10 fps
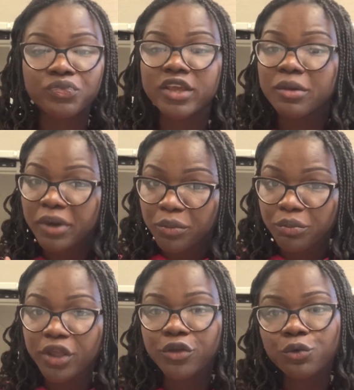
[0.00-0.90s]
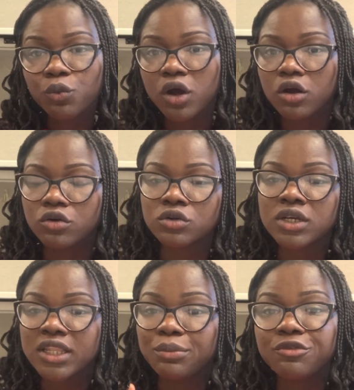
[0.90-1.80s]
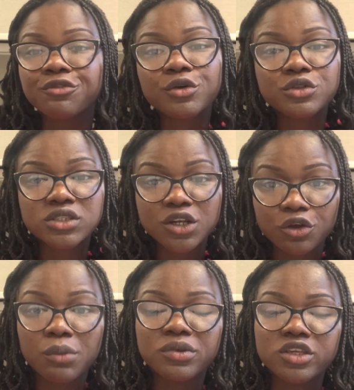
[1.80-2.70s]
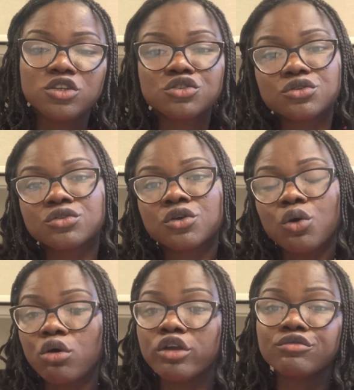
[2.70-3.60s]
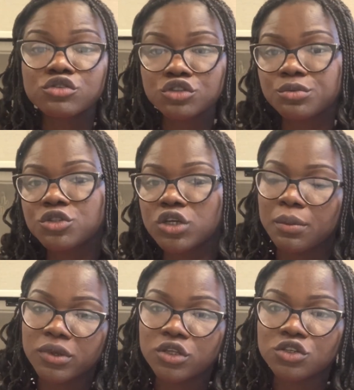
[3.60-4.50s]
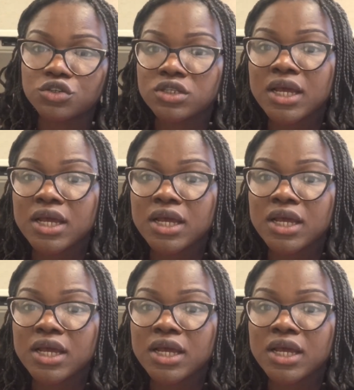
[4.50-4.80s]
it might pay you well that before you start your application or even submit your application,